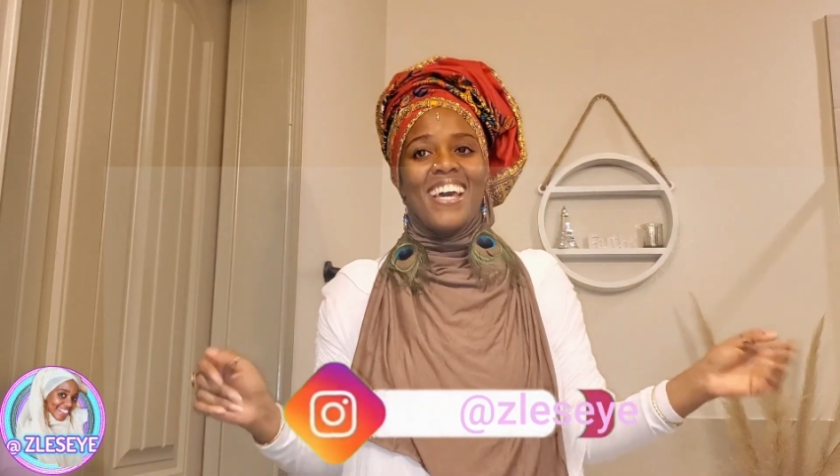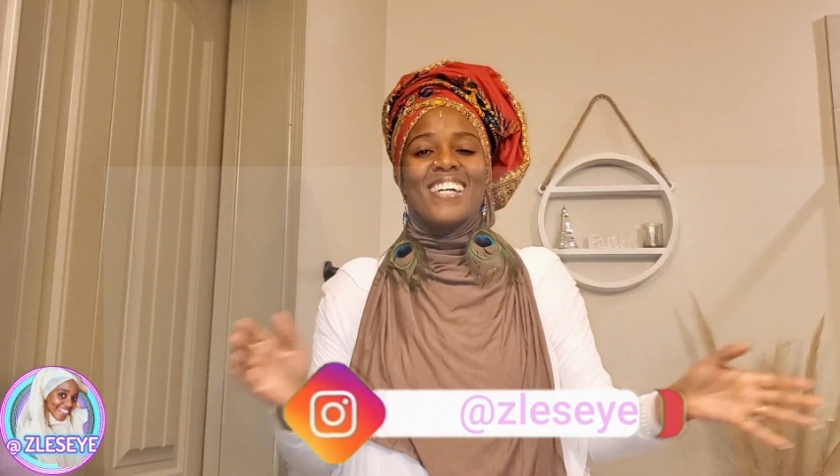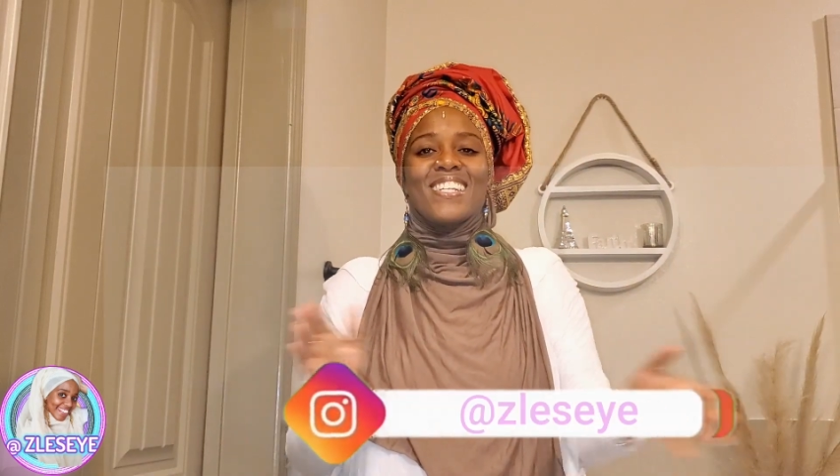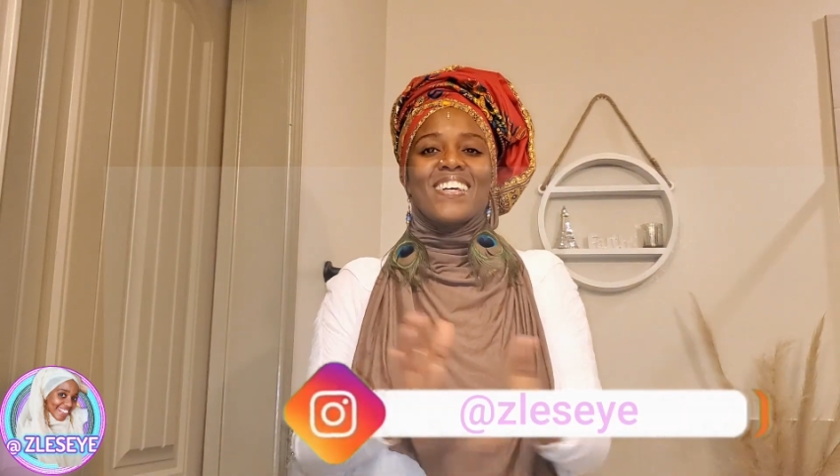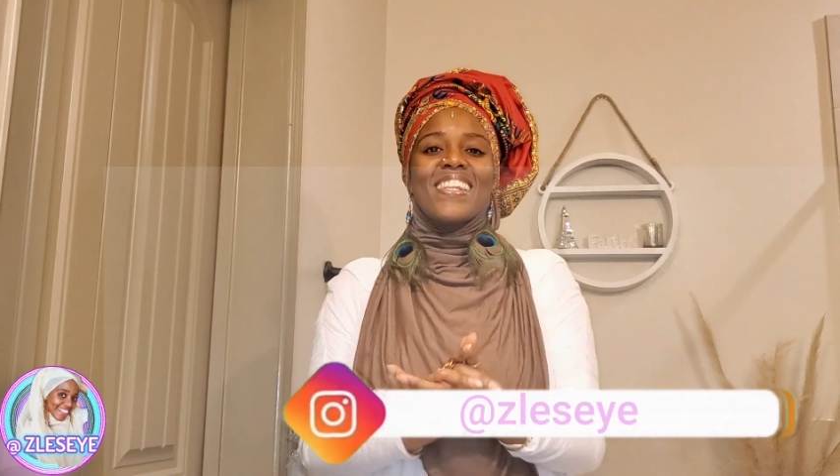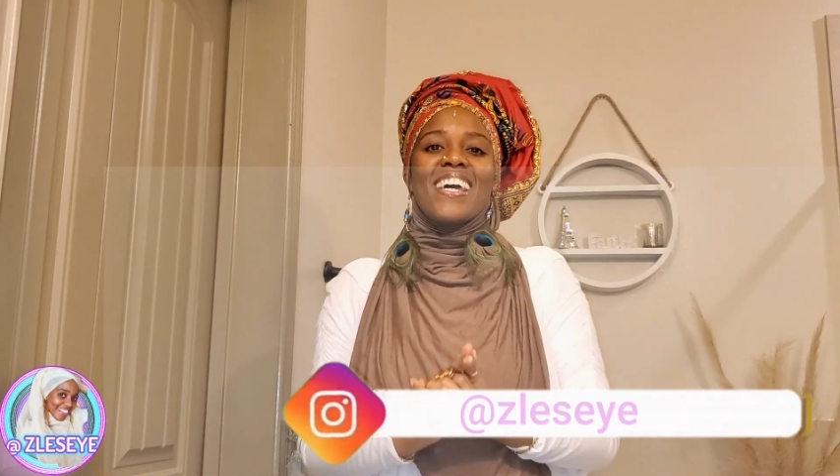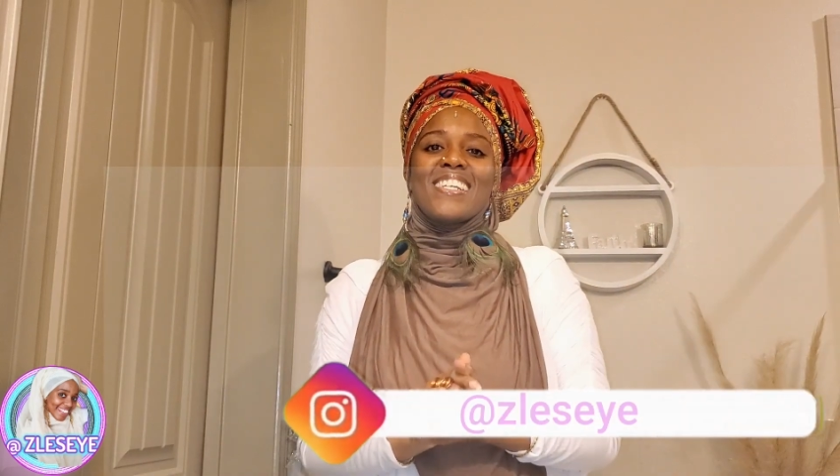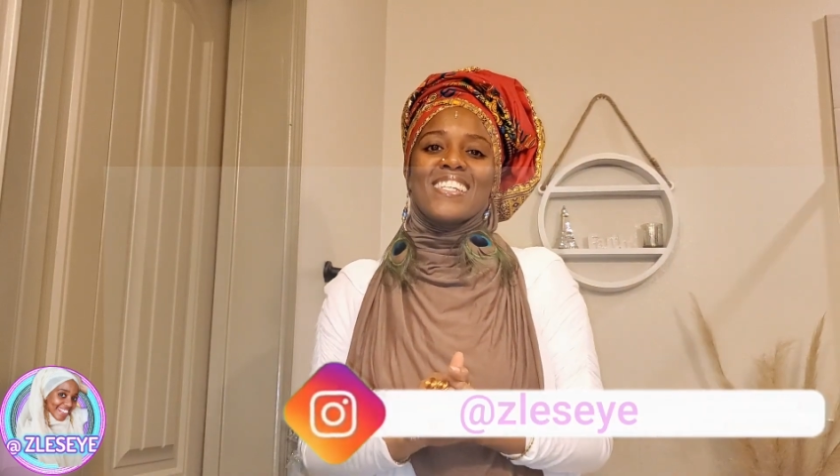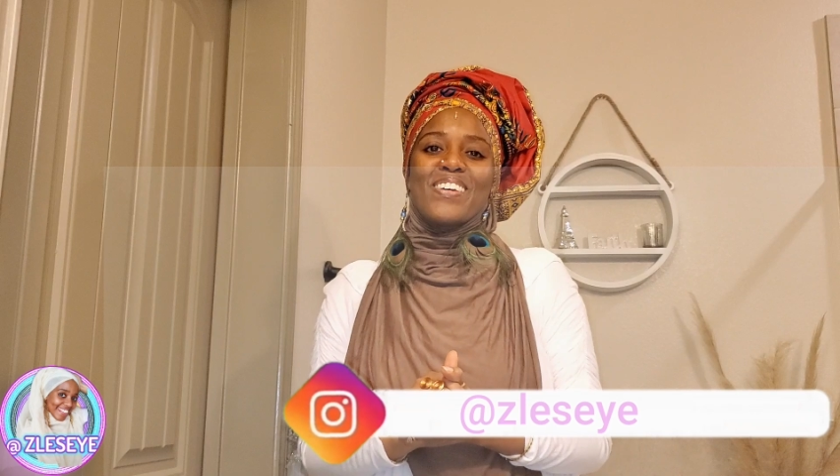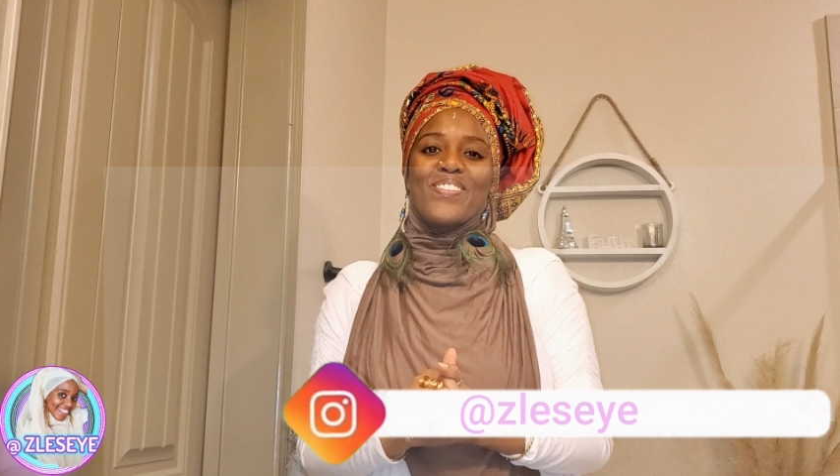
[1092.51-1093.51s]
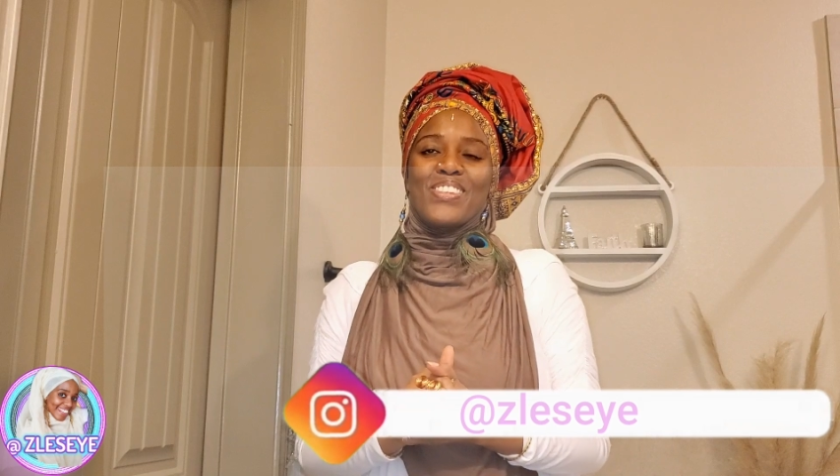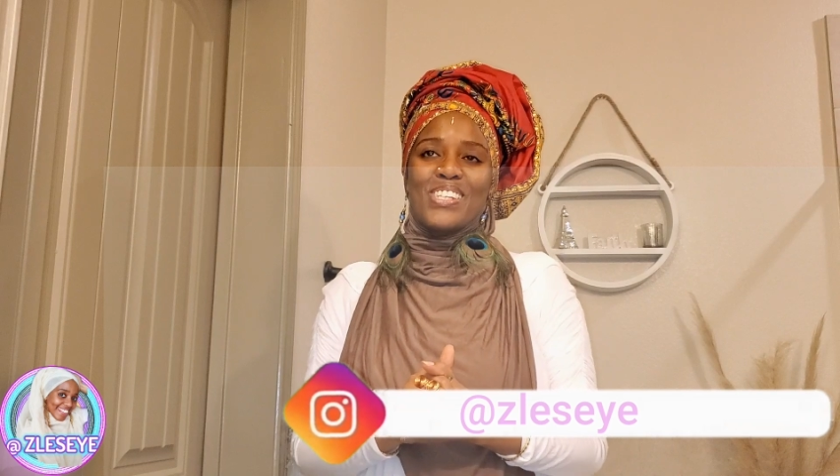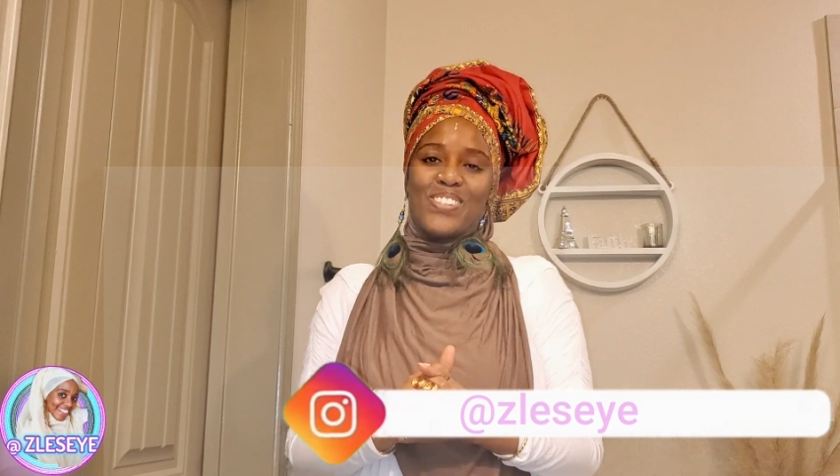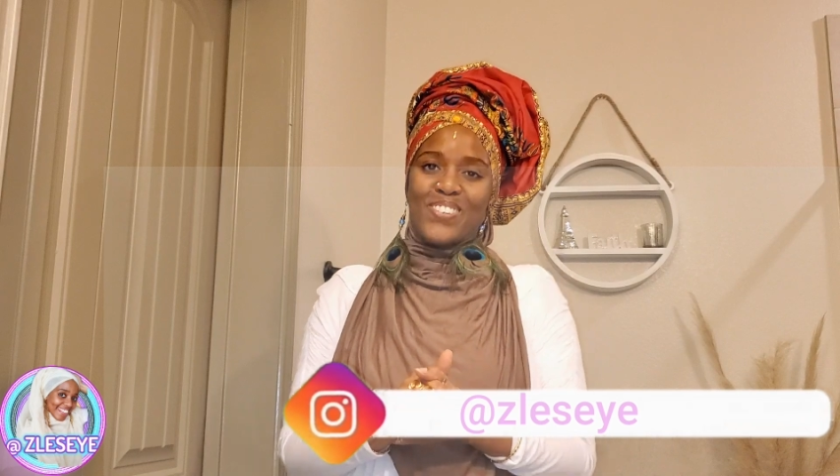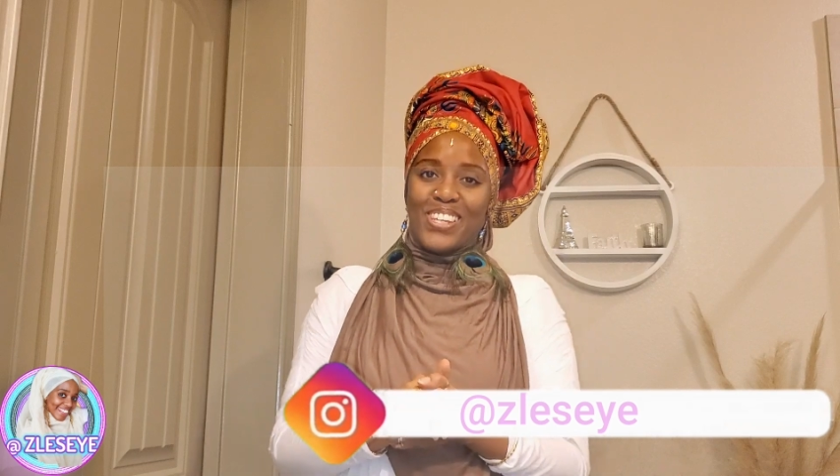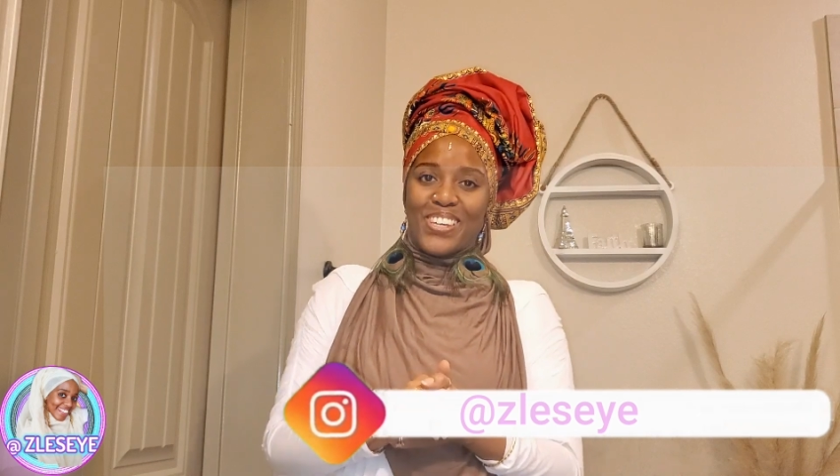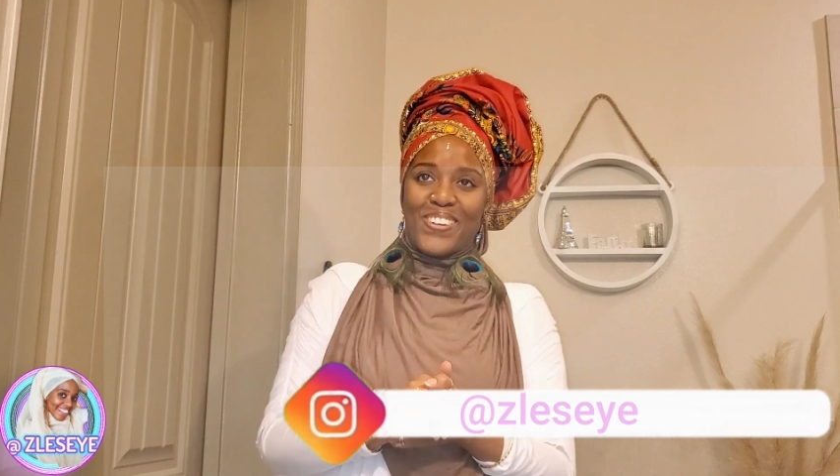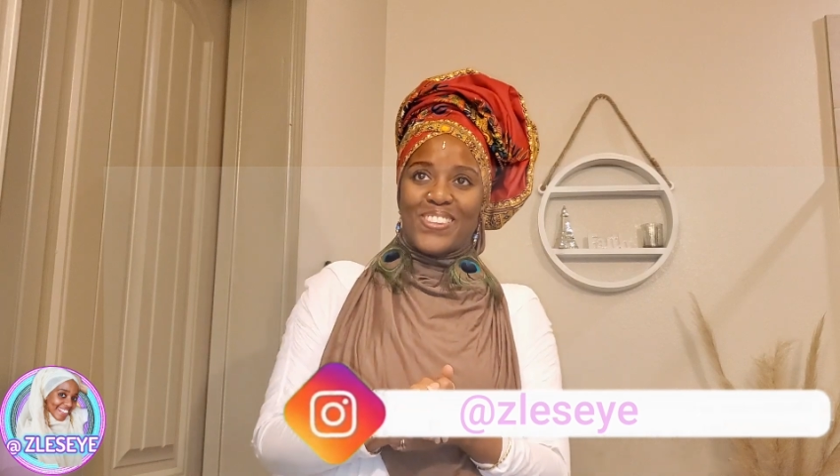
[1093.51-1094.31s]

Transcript: So that is it for this video.